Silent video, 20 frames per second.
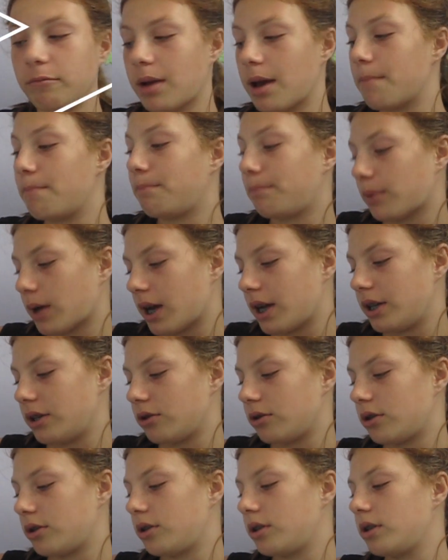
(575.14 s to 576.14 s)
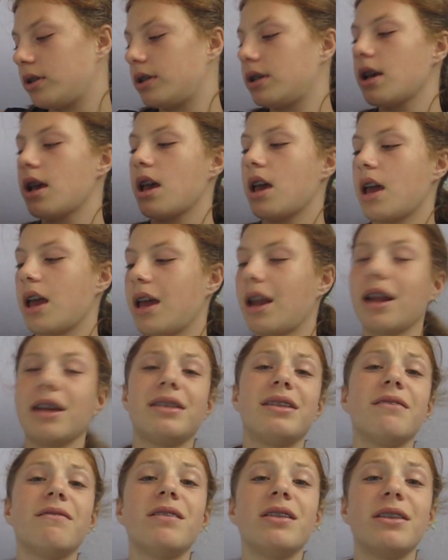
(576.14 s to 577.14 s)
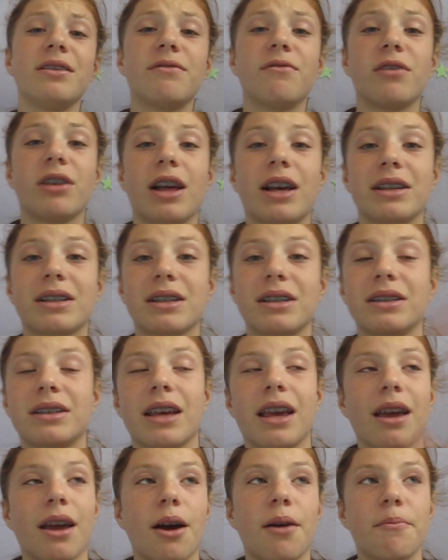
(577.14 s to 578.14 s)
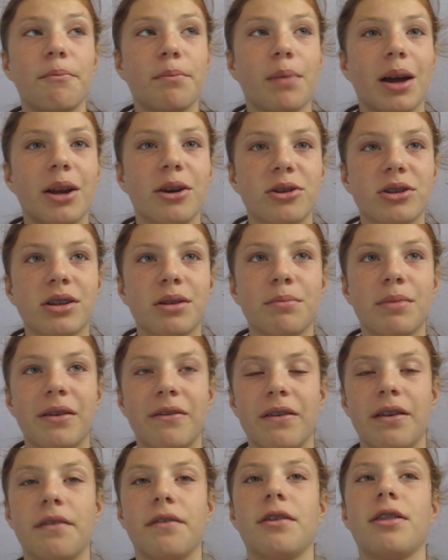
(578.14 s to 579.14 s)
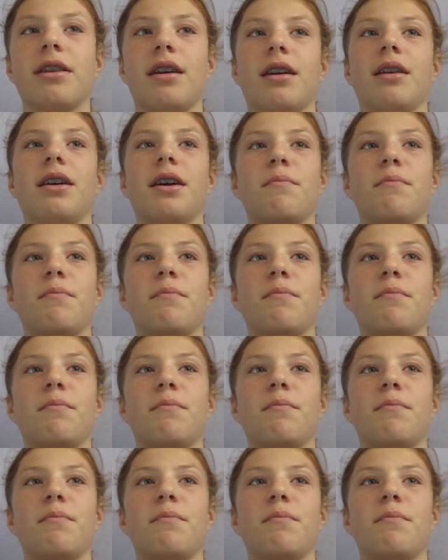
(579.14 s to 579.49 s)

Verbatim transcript: my binders, and I saved these for last because, like, binders are my favorite thing.